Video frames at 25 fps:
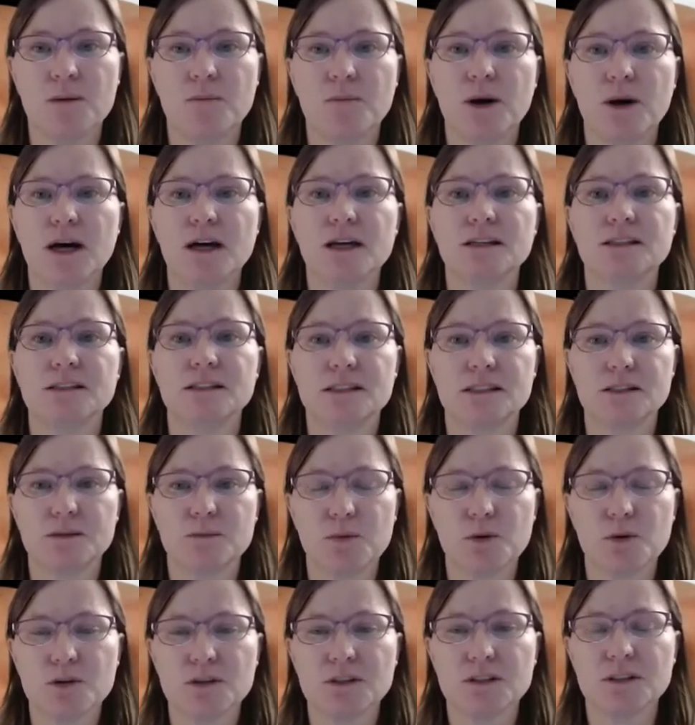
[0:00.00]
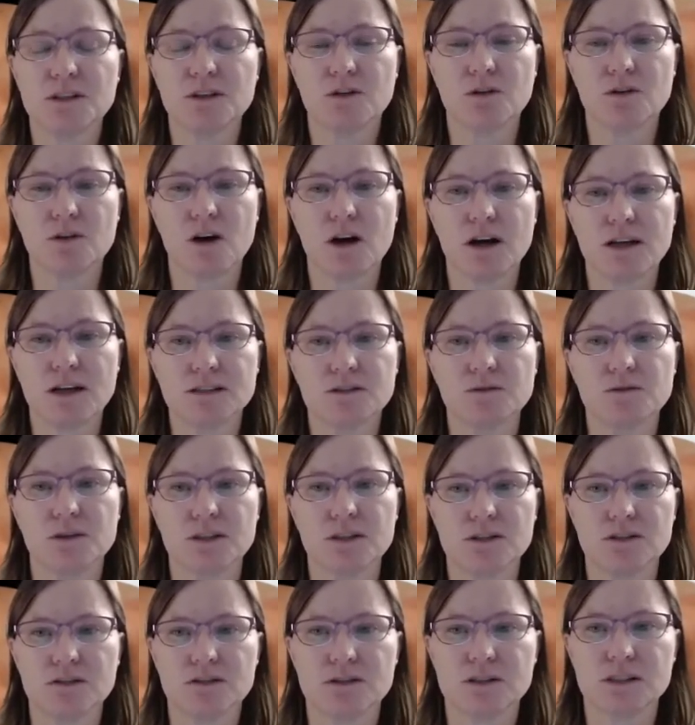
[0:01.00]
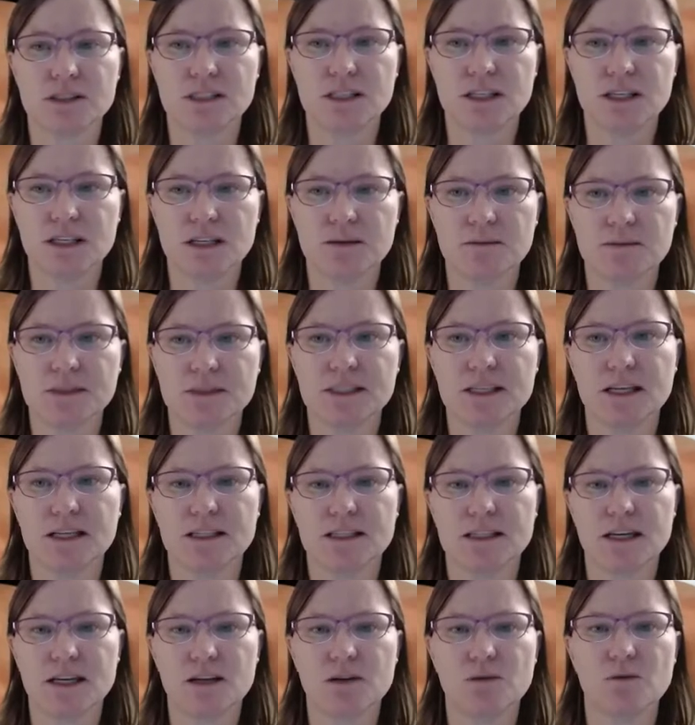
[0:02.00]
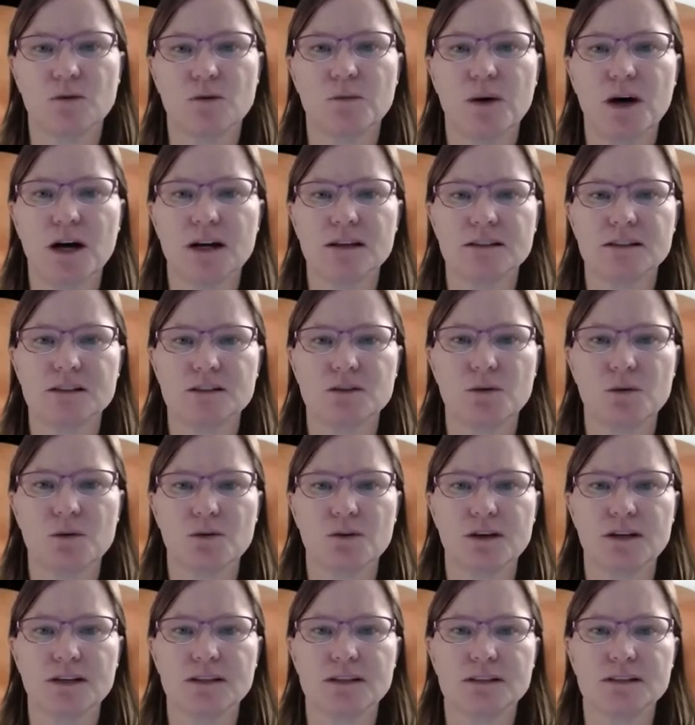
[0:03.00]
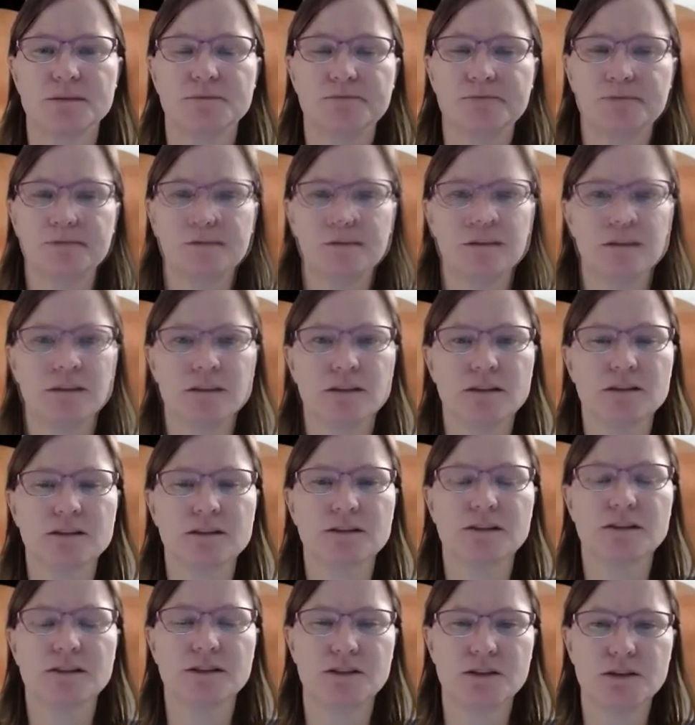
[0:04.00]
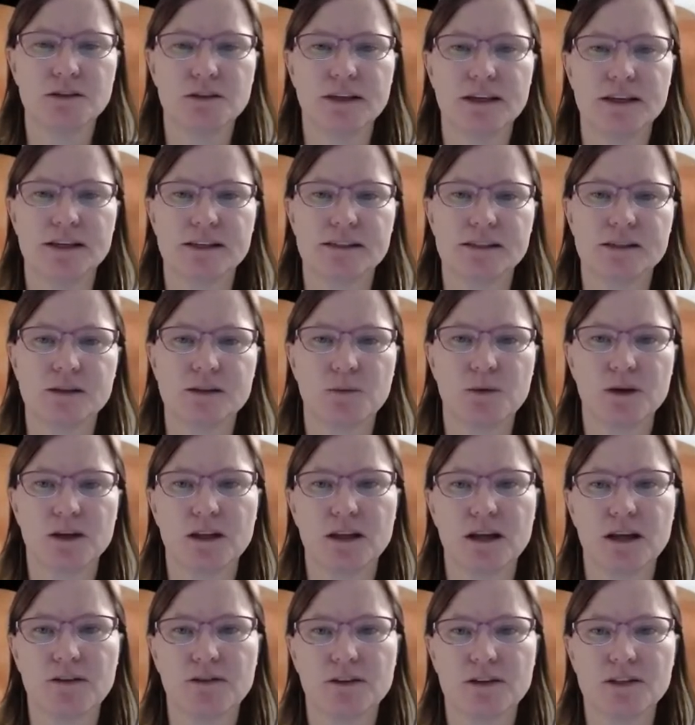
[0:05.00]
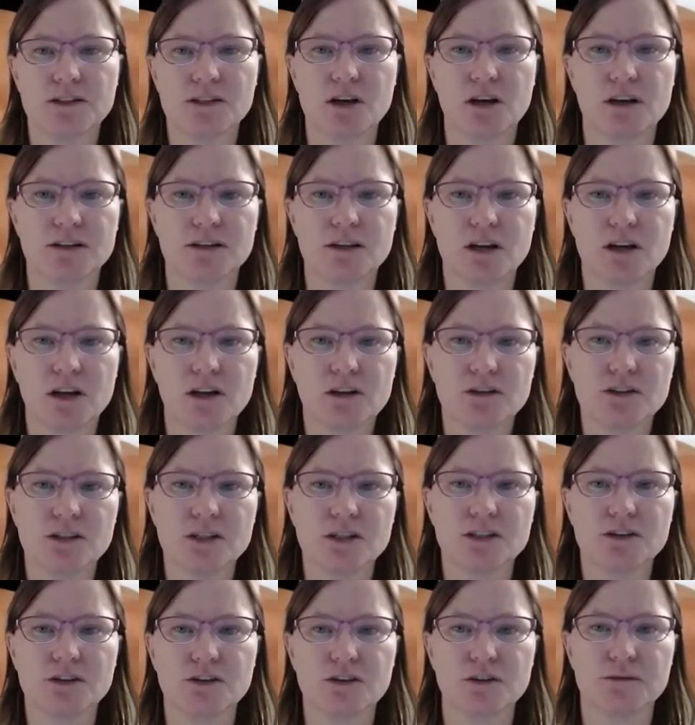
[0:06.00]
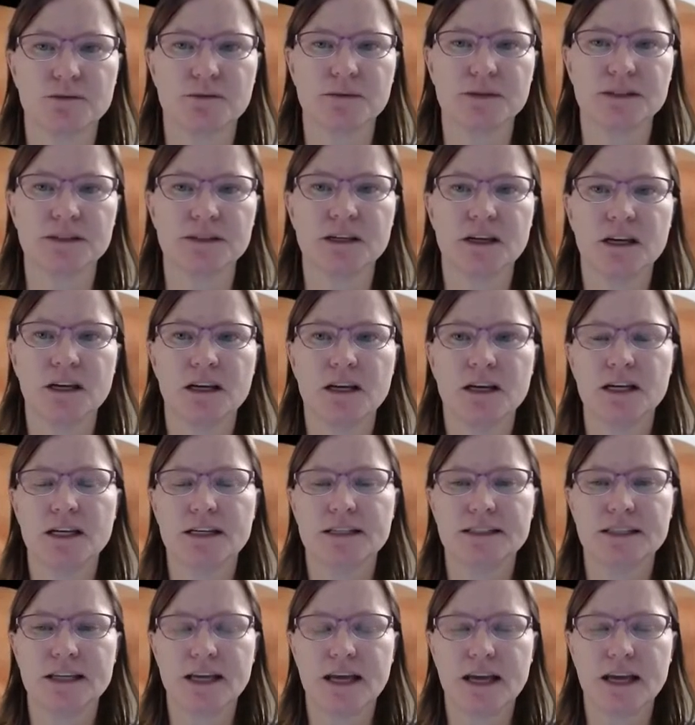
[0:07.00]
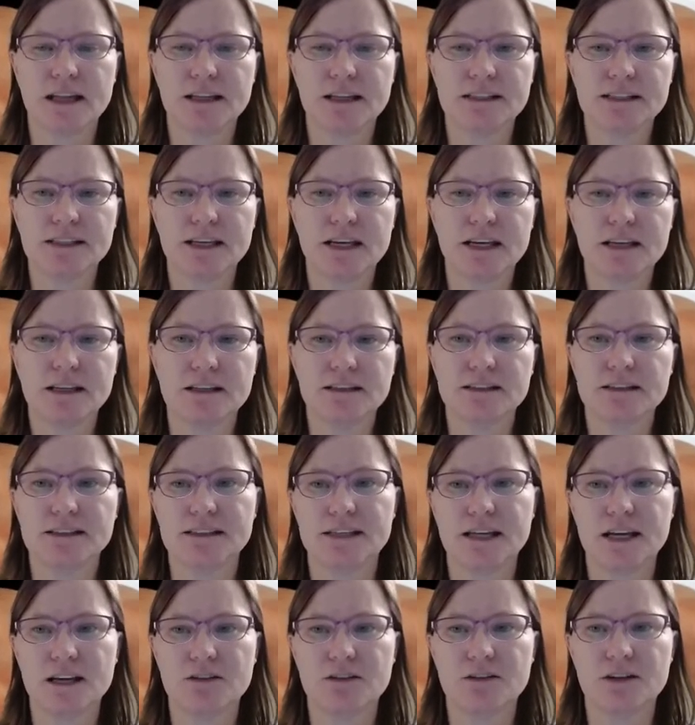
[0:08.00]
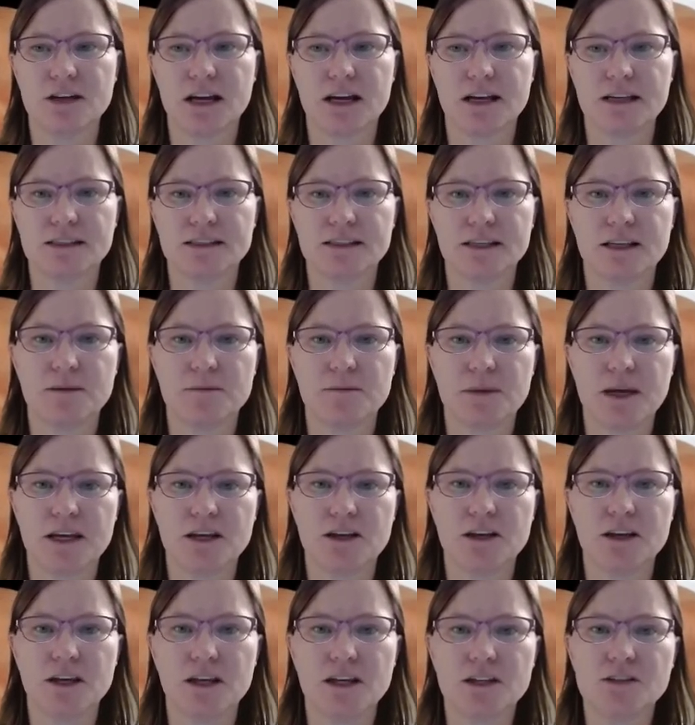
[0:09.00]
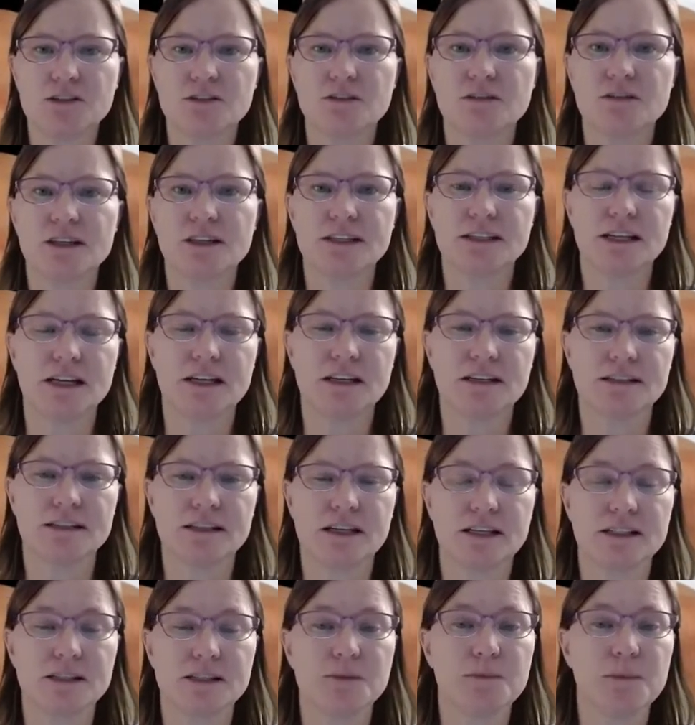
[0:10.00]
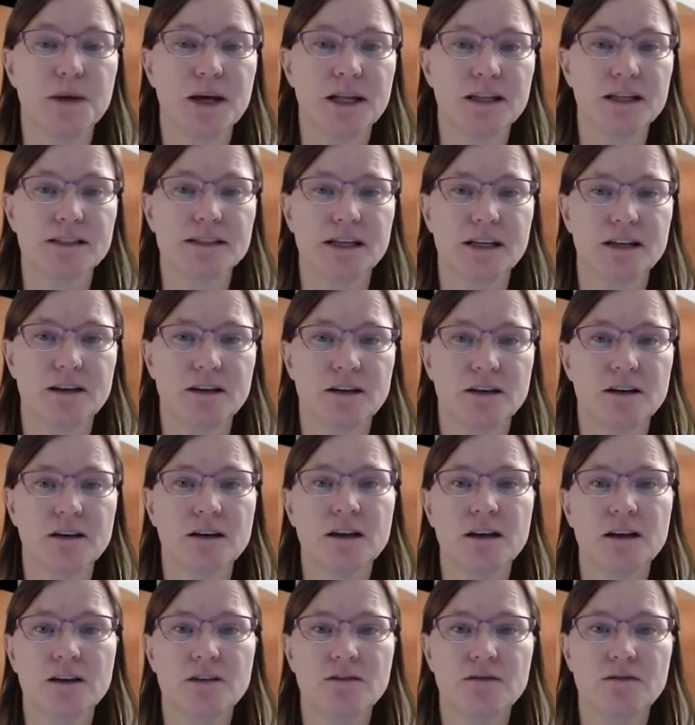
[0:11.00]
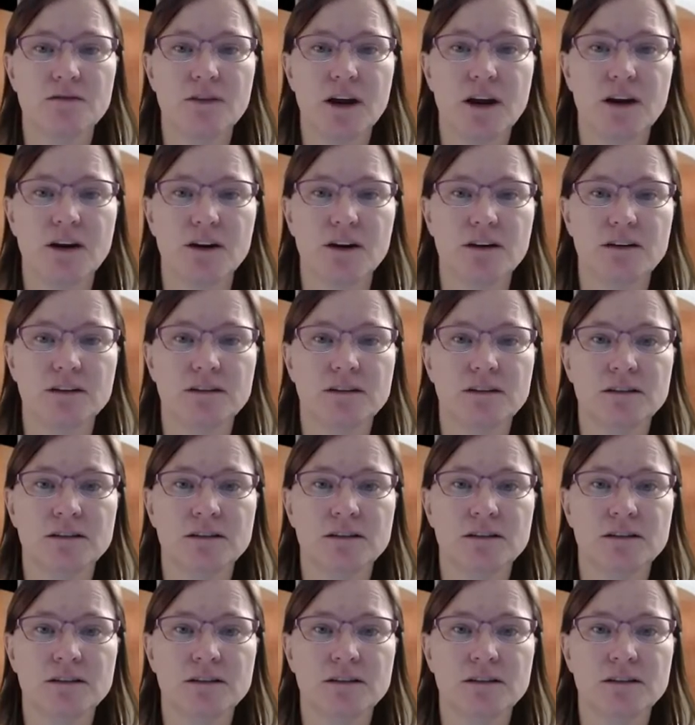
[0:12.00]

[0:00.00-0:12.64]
but dispersed across research teams and data repositories. To do this, we leverage ontology terms to annotate, standardize, and make each of the datasets' metadata fair.